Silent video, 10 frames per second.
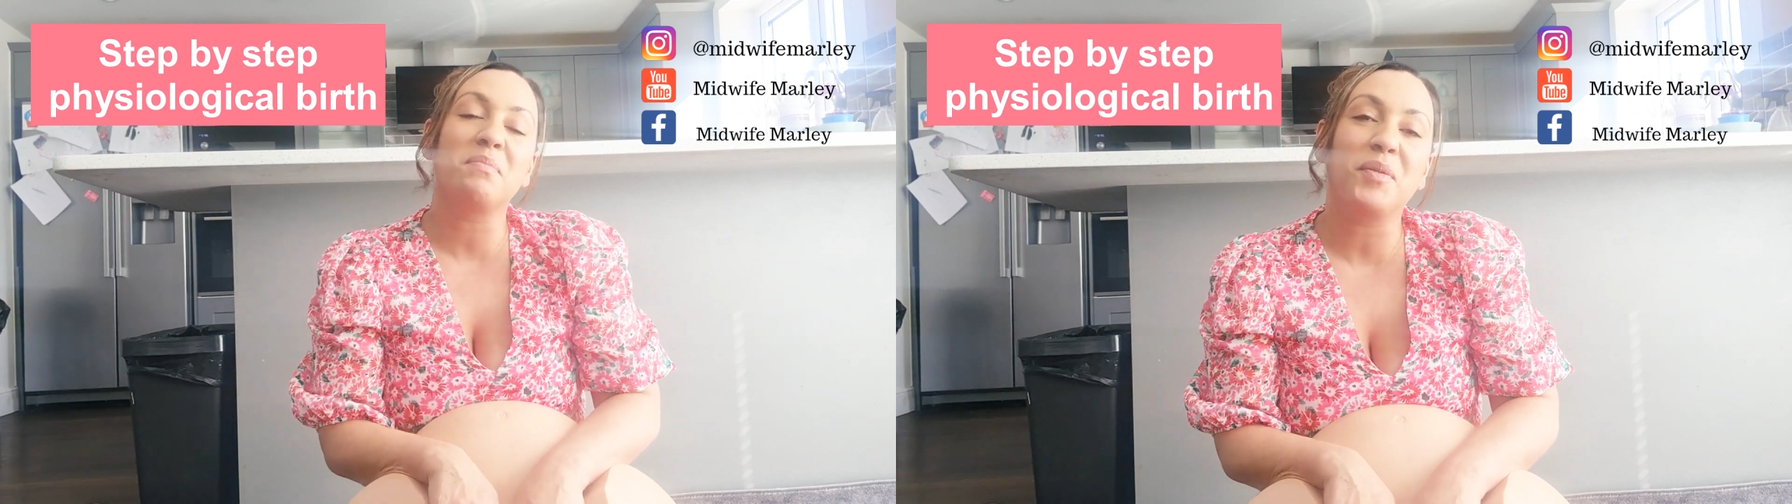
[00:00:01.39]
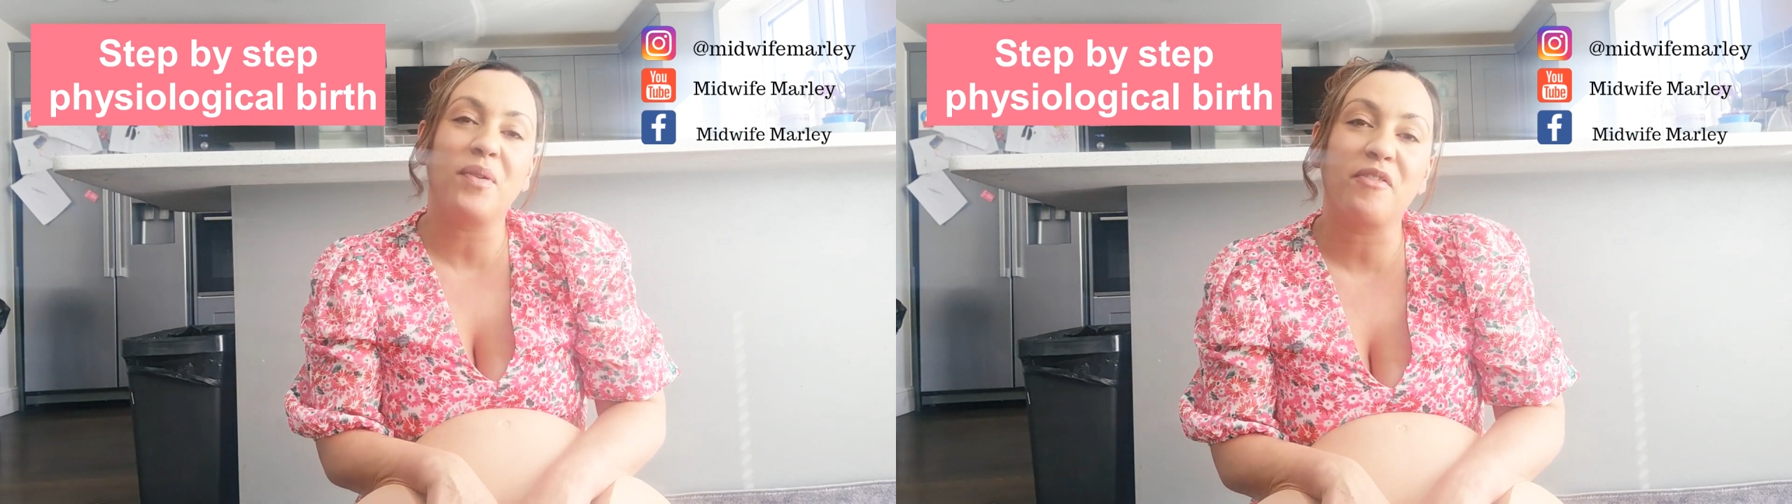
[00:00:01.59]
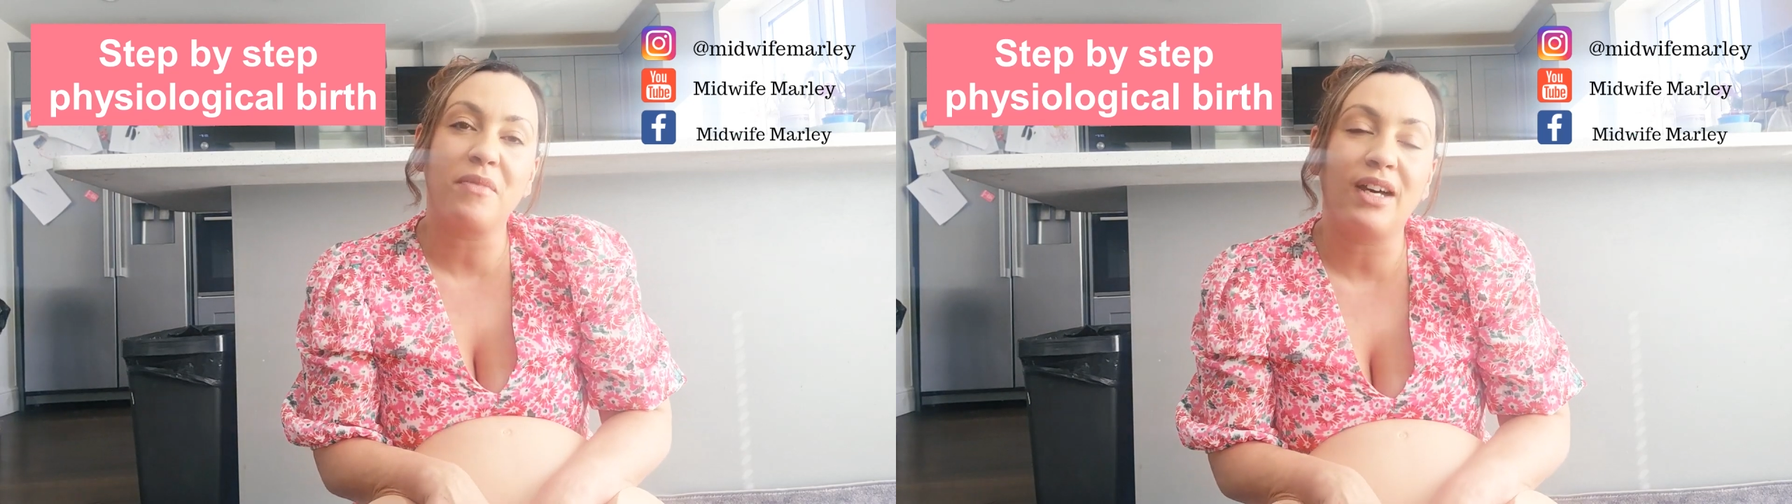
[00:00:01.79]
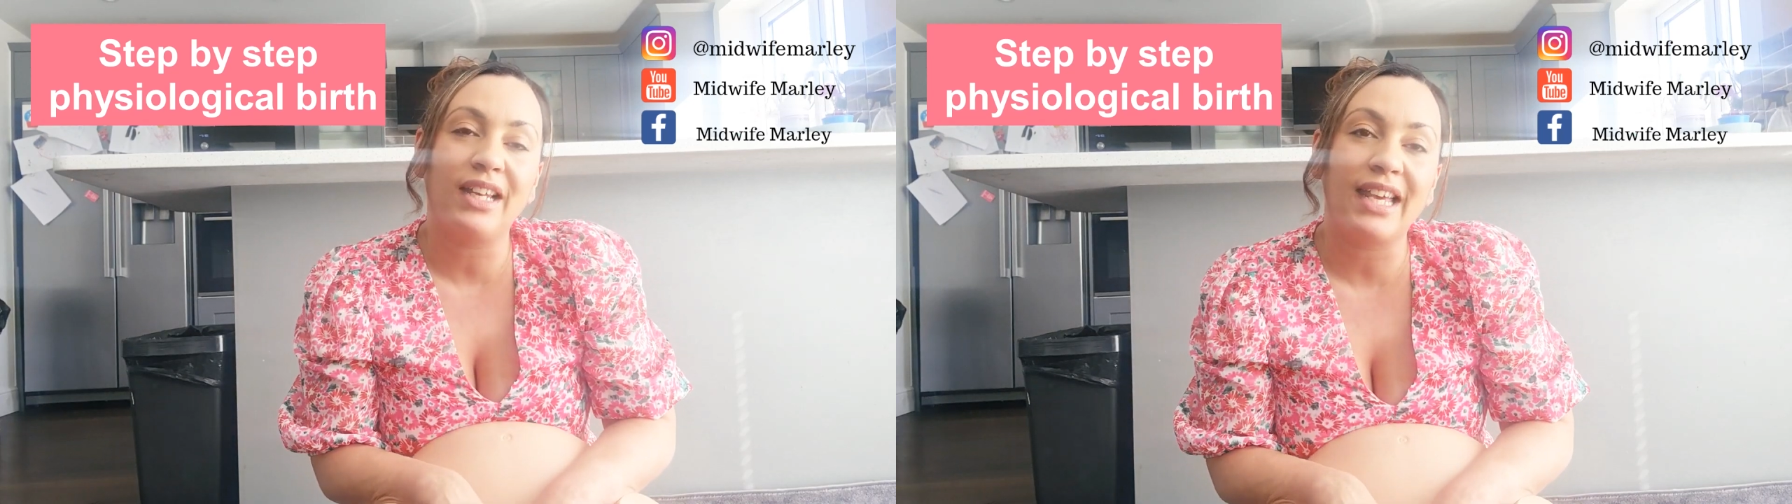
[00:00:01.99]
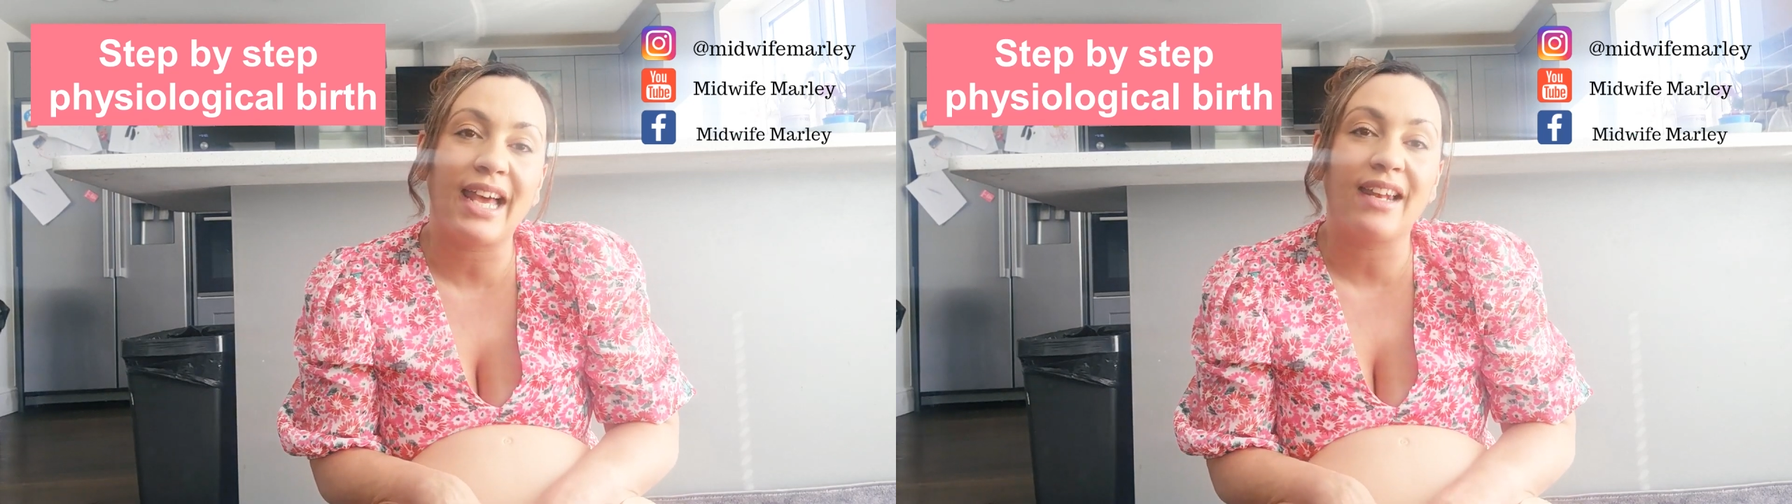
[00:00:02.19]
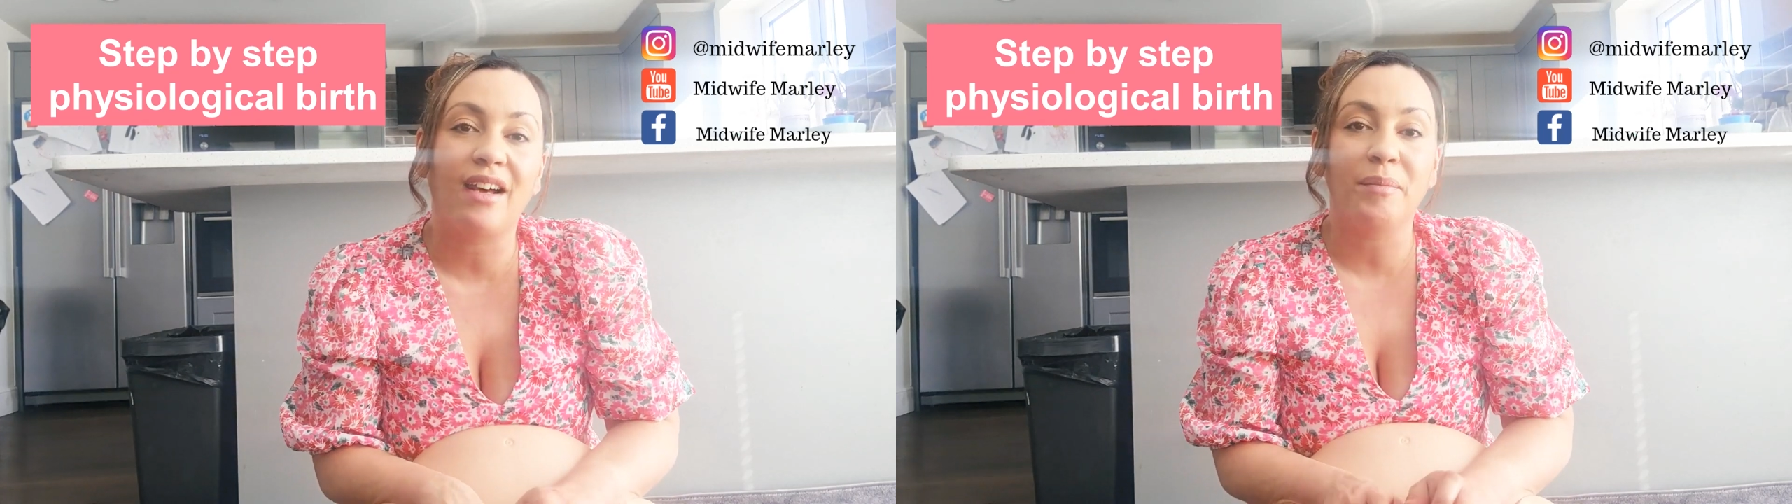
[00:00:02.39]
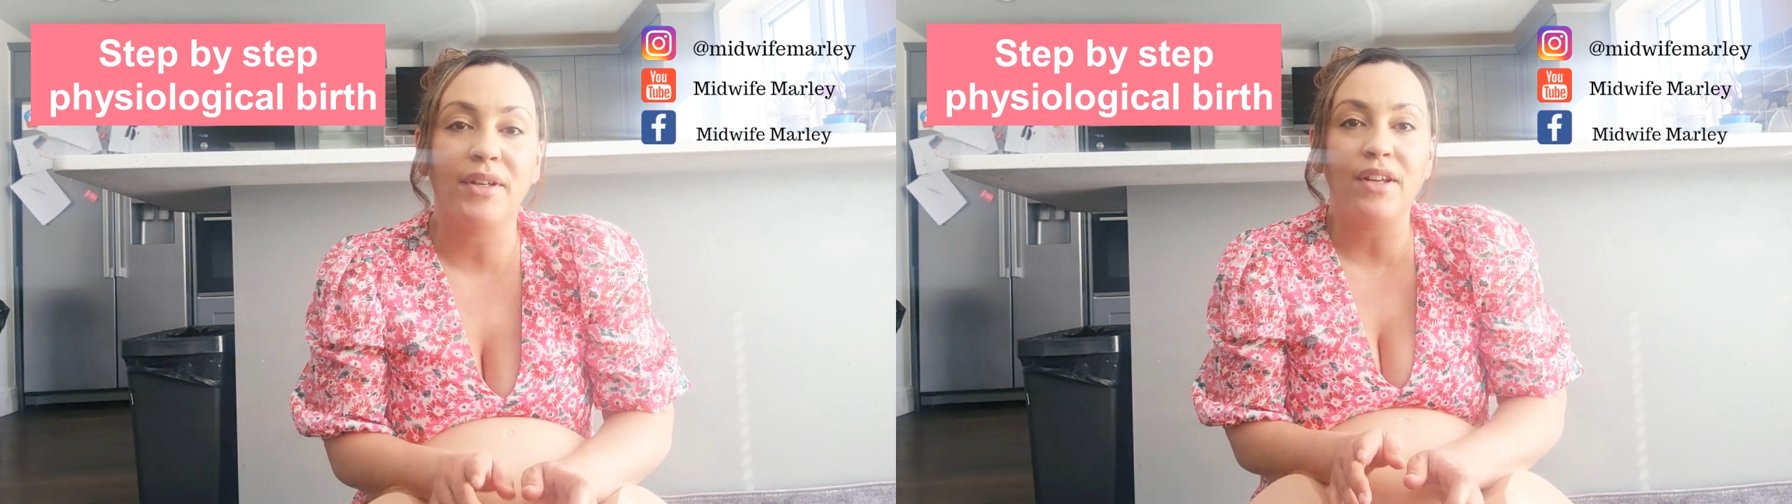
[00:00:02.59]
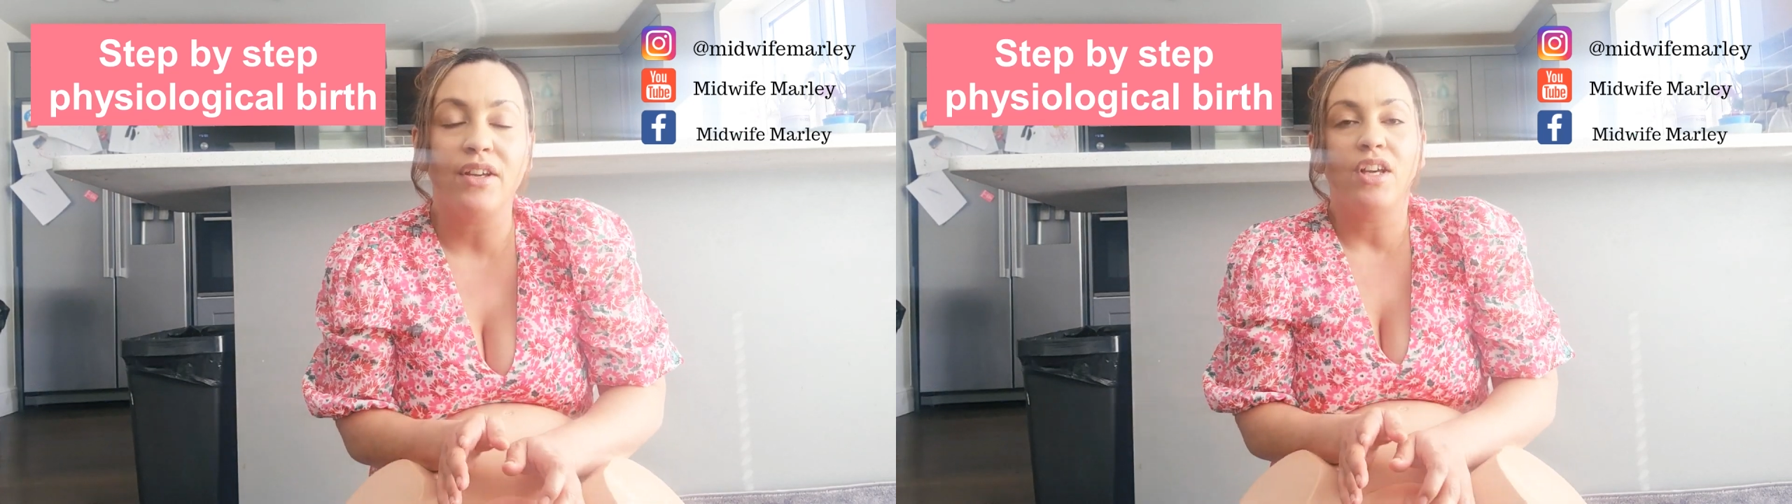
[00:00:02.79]
Midwife Marley and I'm going
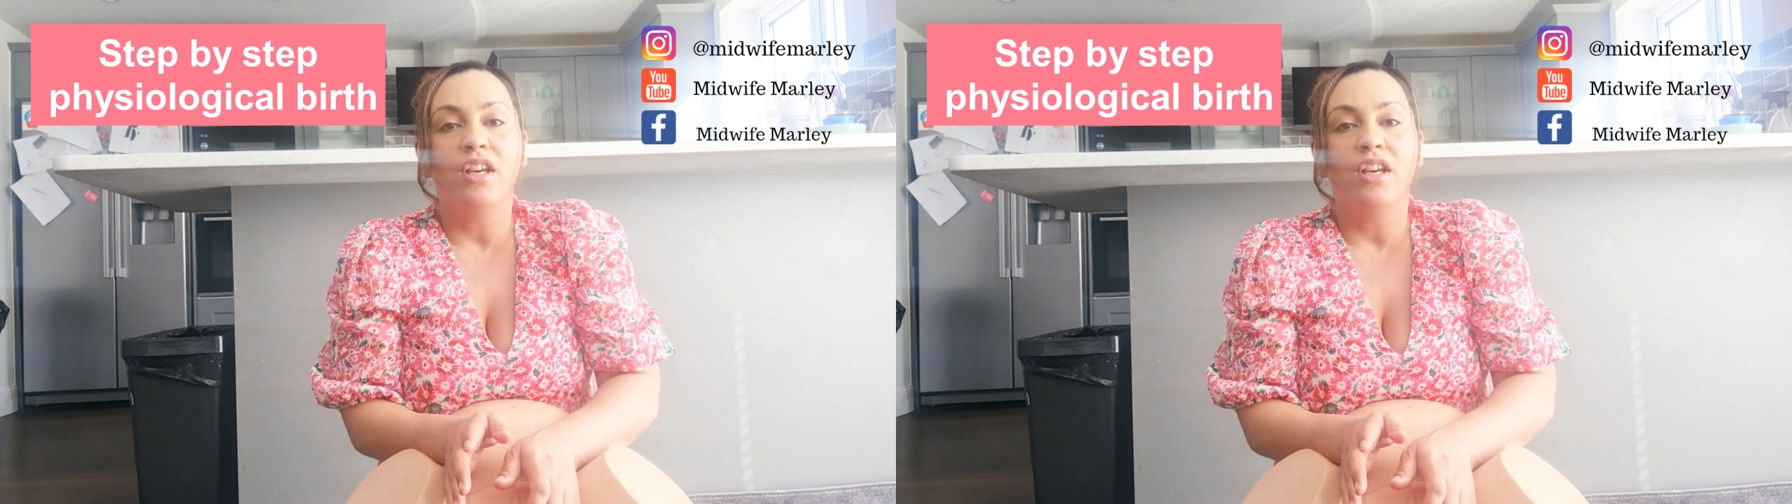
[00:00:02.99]
to